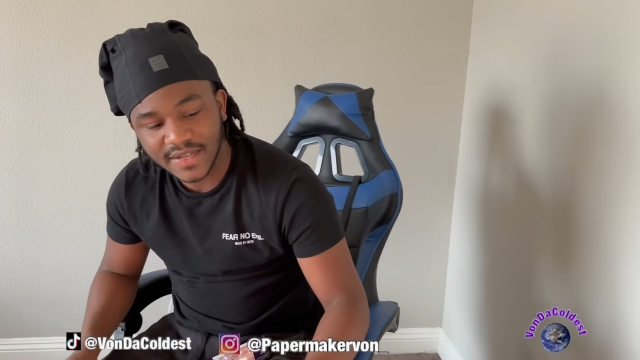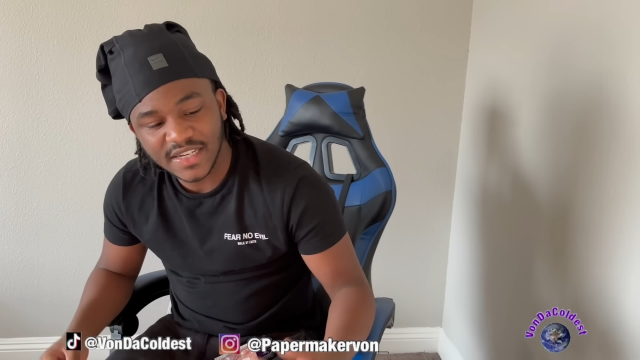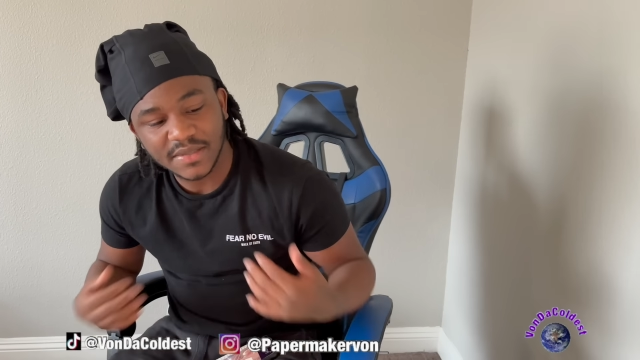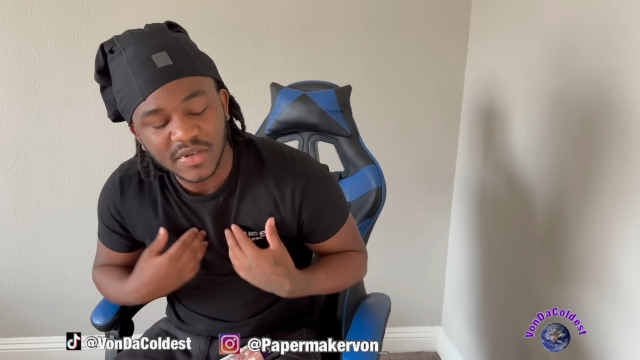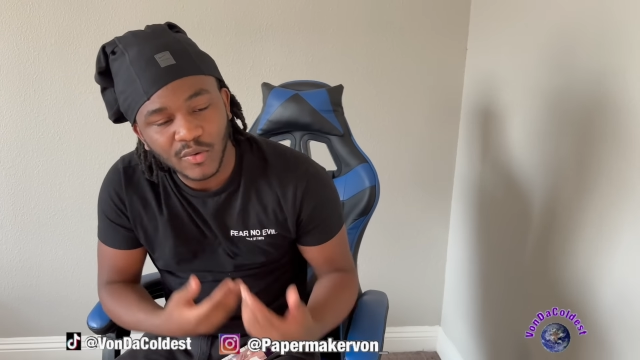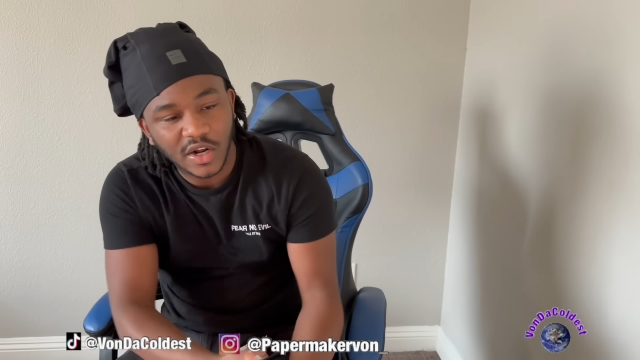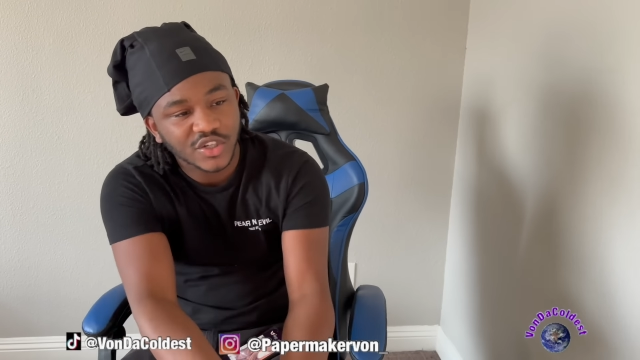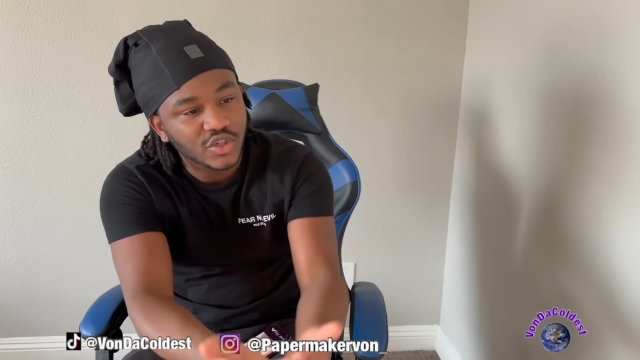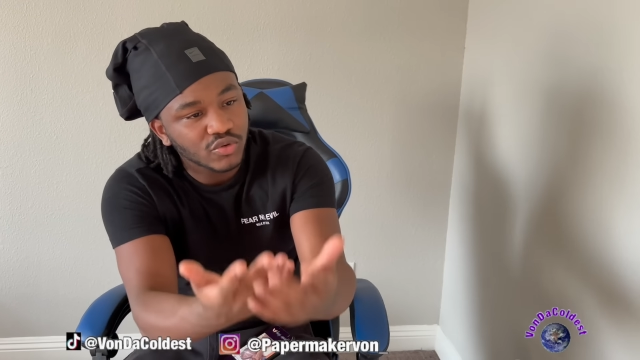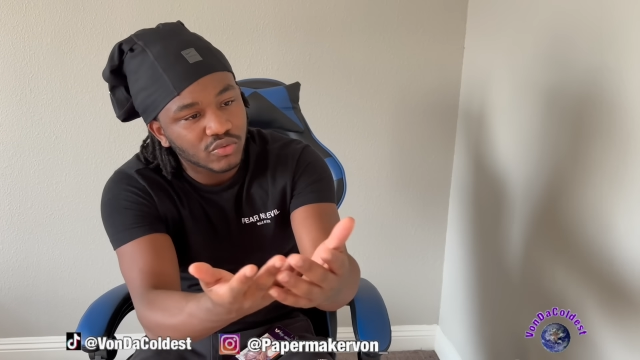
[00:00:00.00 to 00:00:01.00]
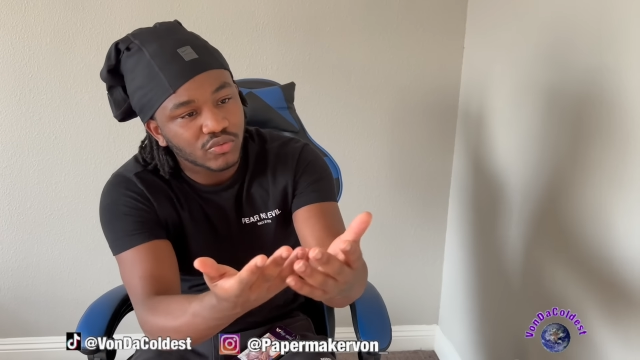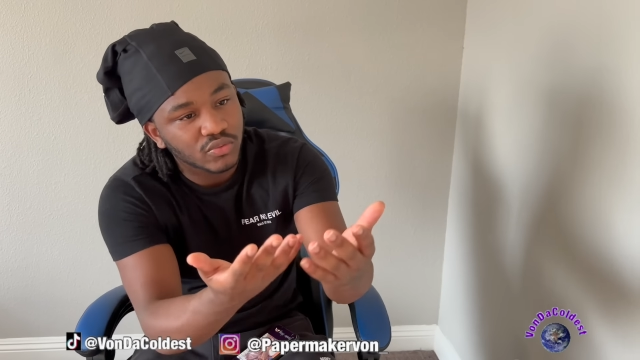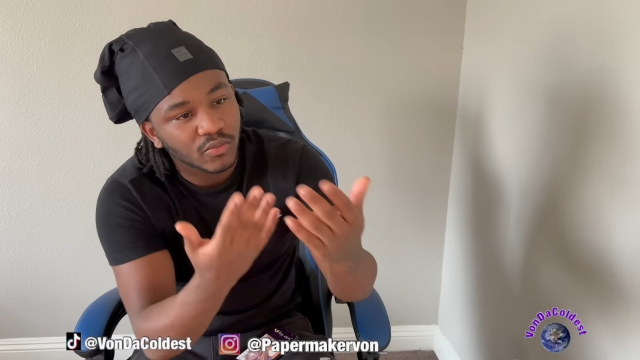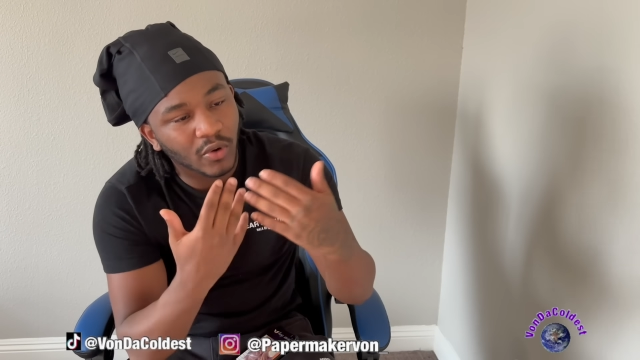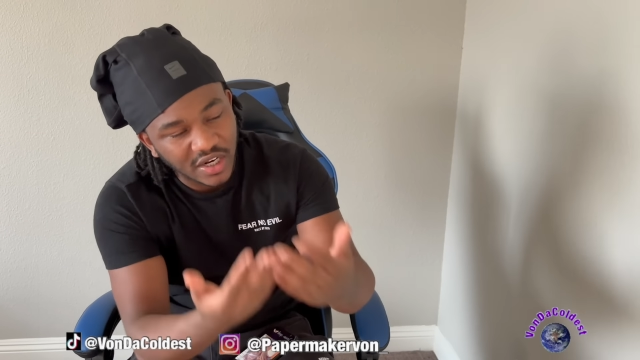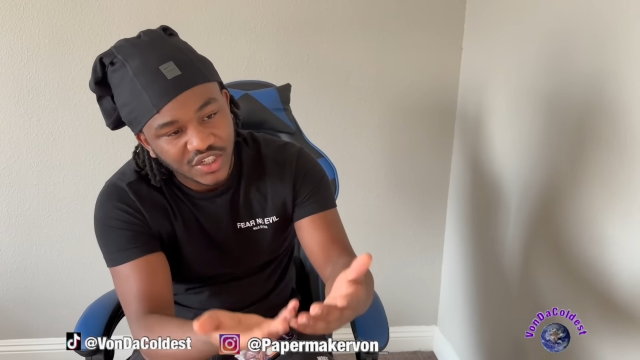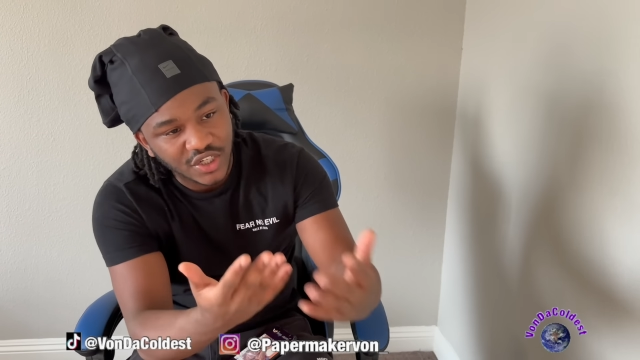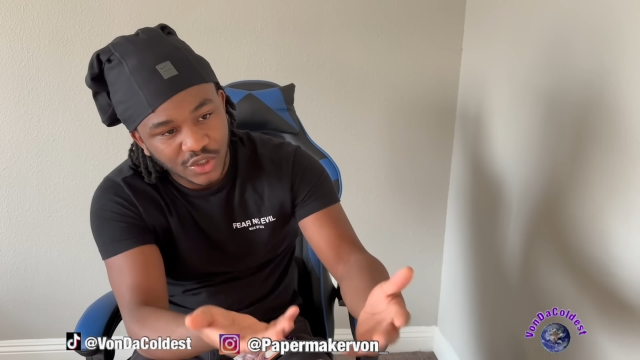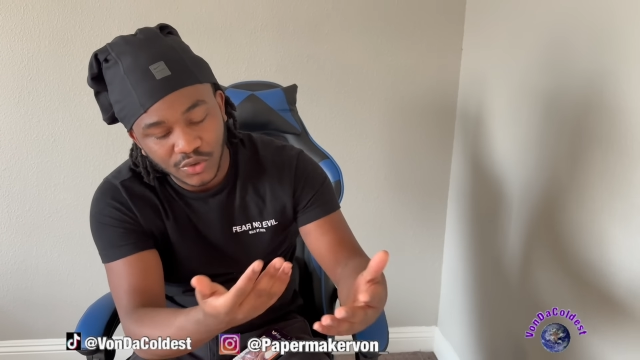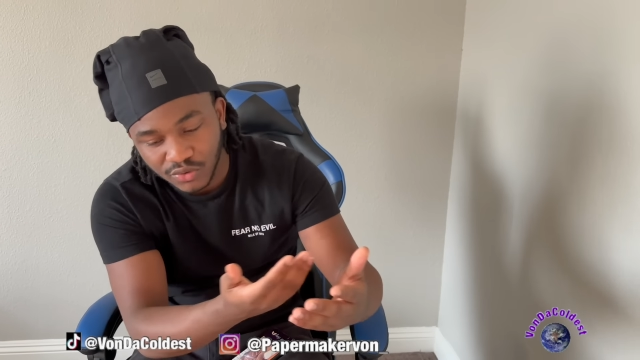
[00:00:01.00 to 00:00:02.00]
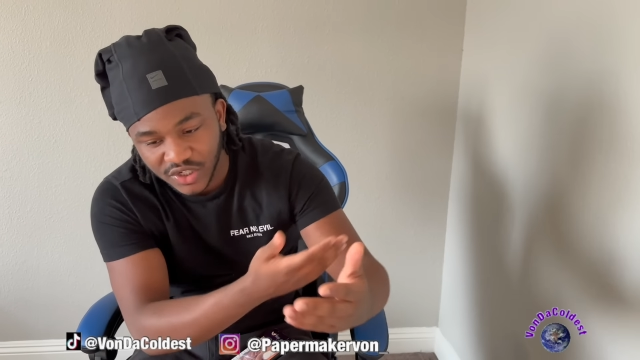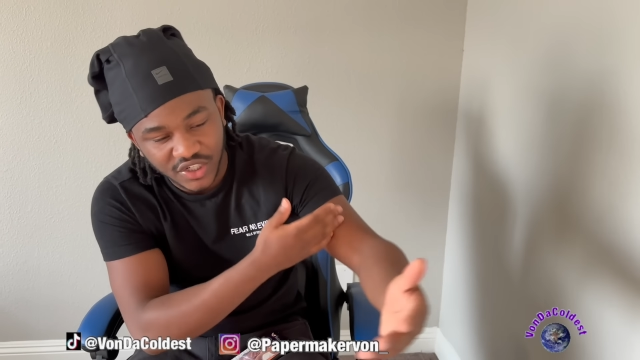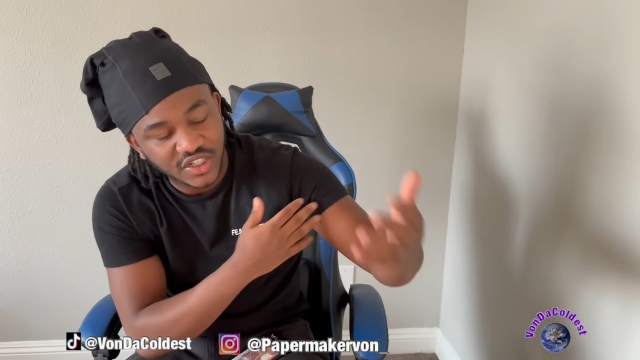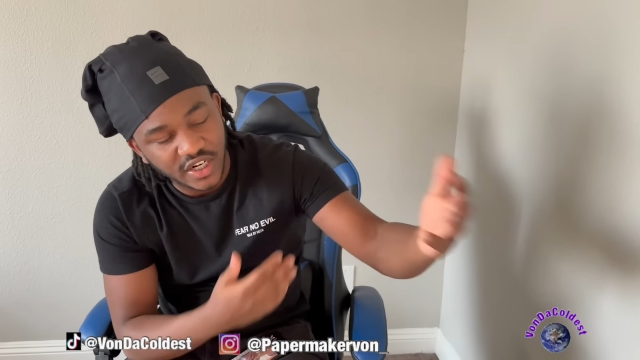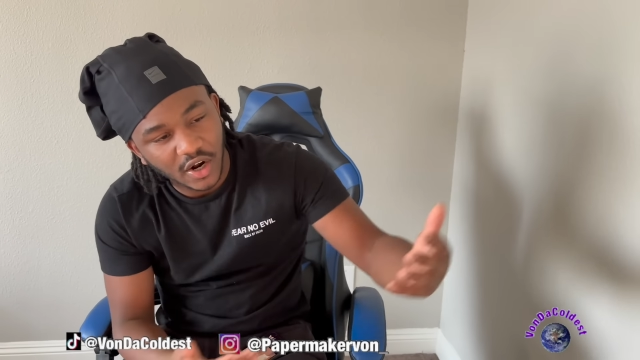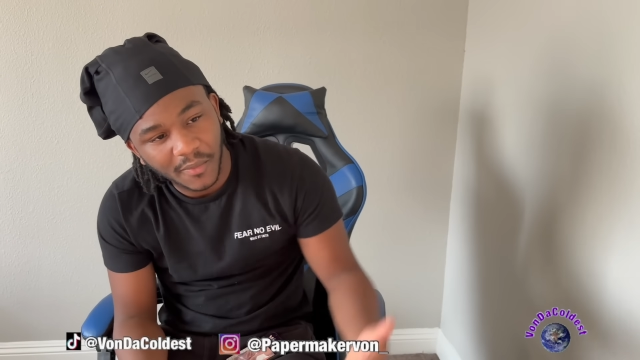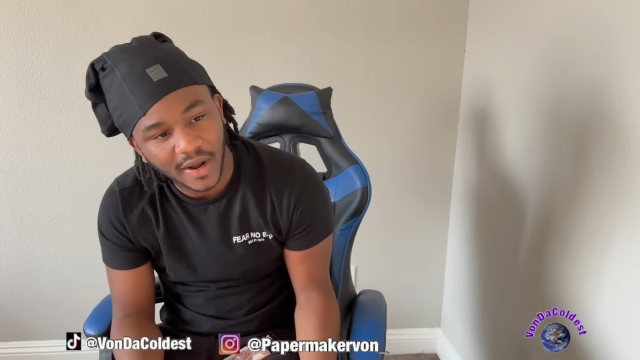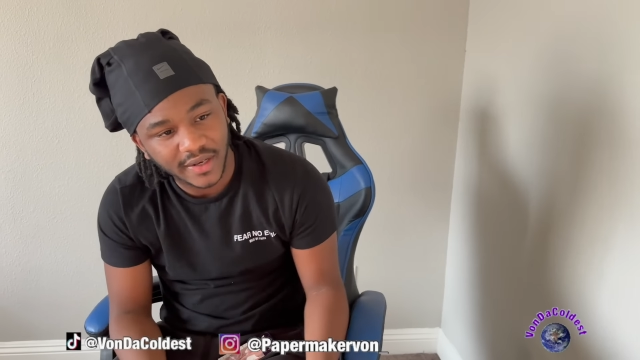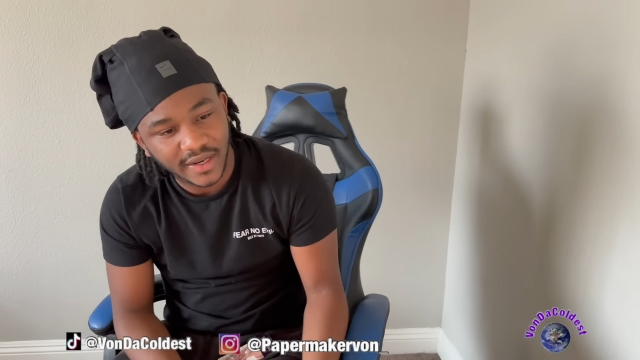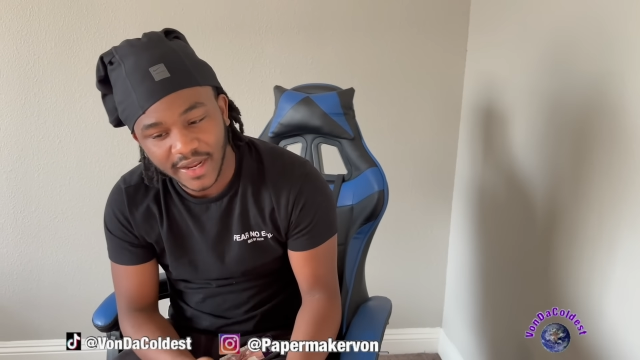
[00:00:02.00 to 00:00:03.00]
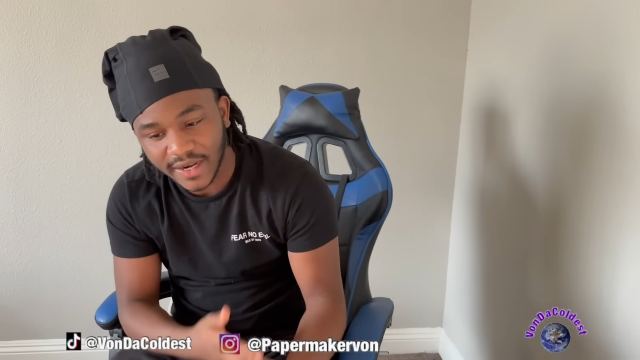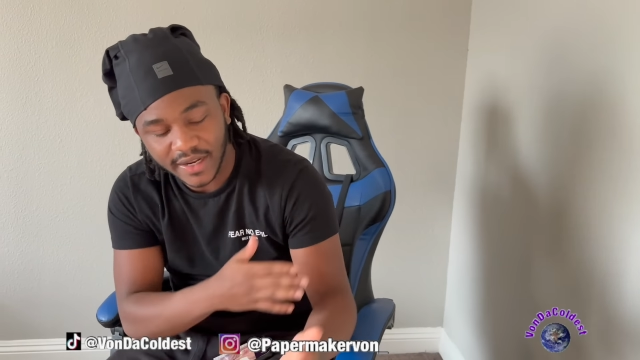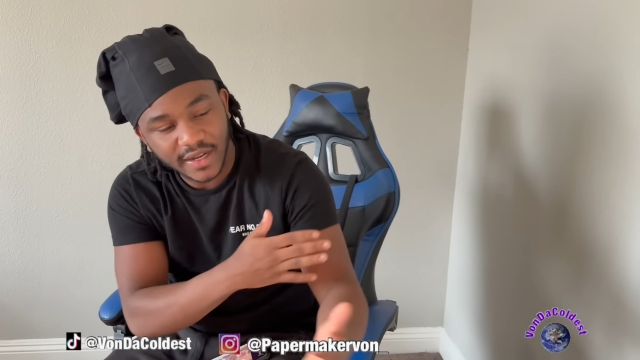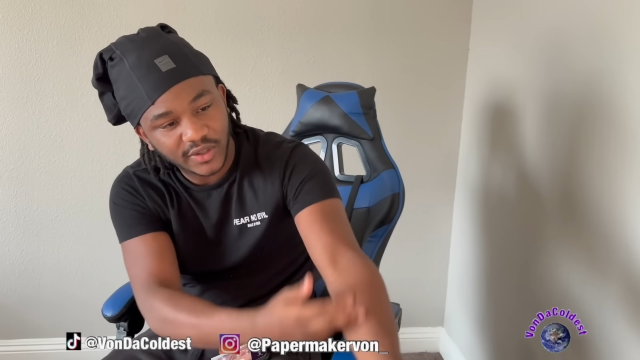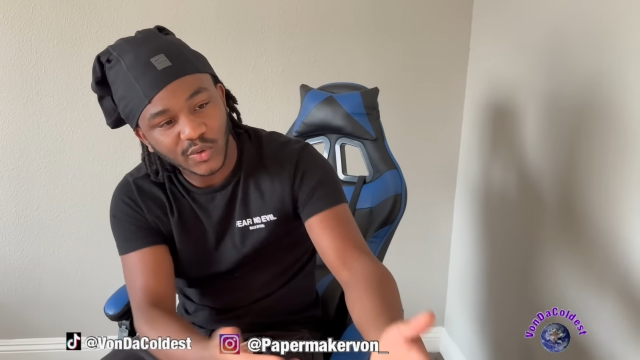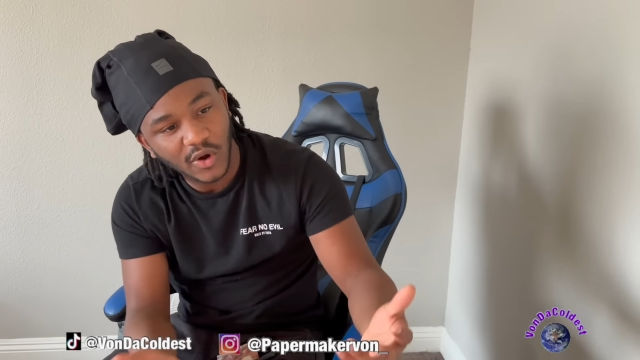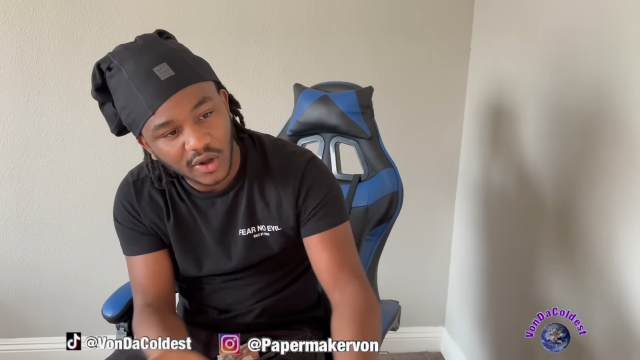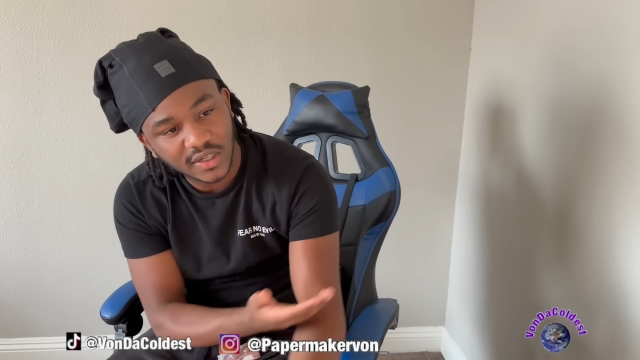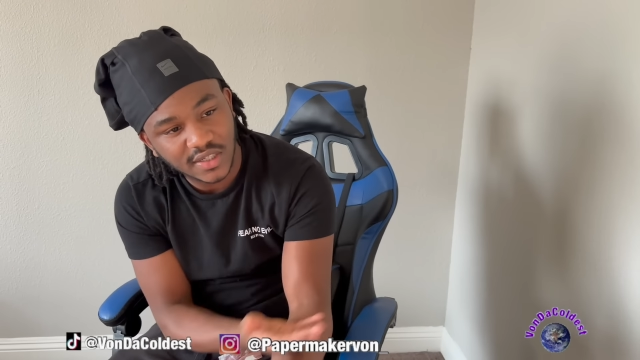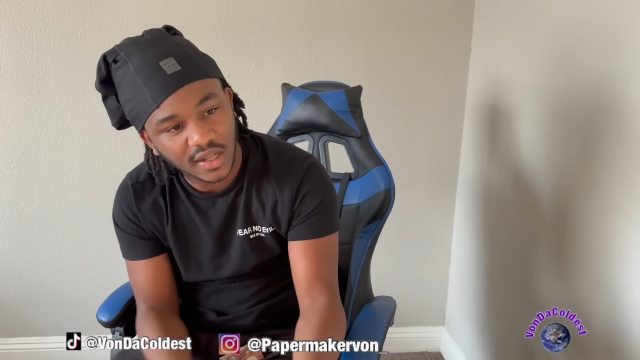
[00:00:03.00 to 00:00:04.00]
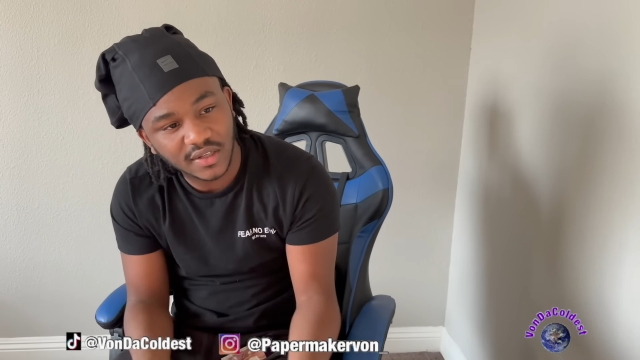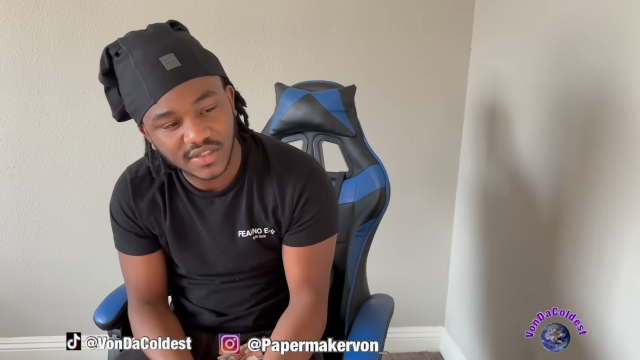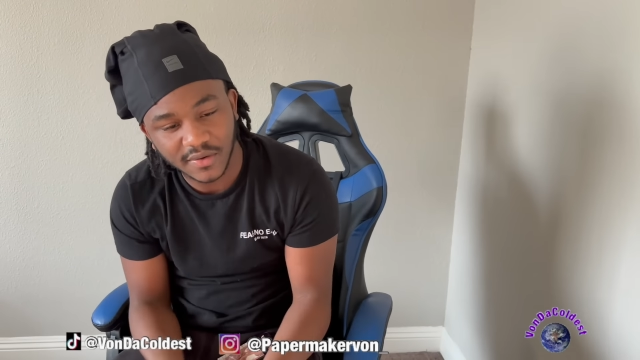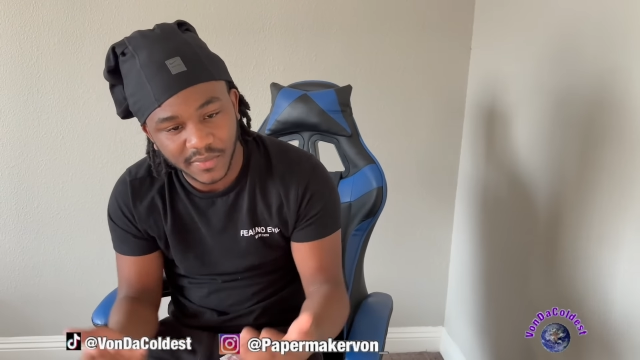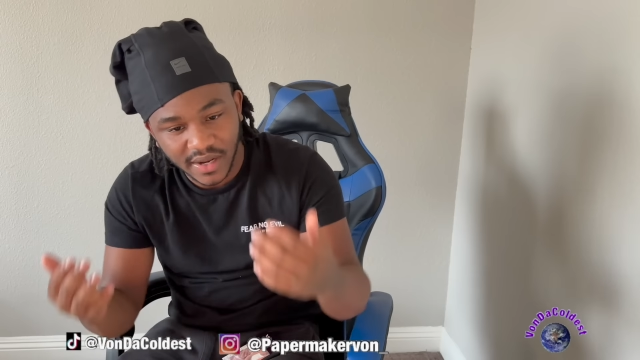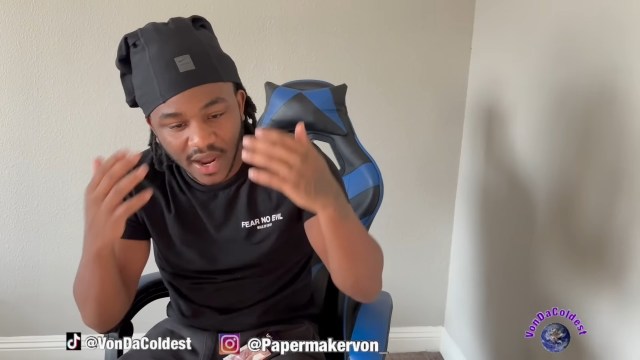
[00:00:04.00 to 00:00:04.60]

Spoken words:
It's just me watching you just cheat on my daddy and do all this other stuff, man.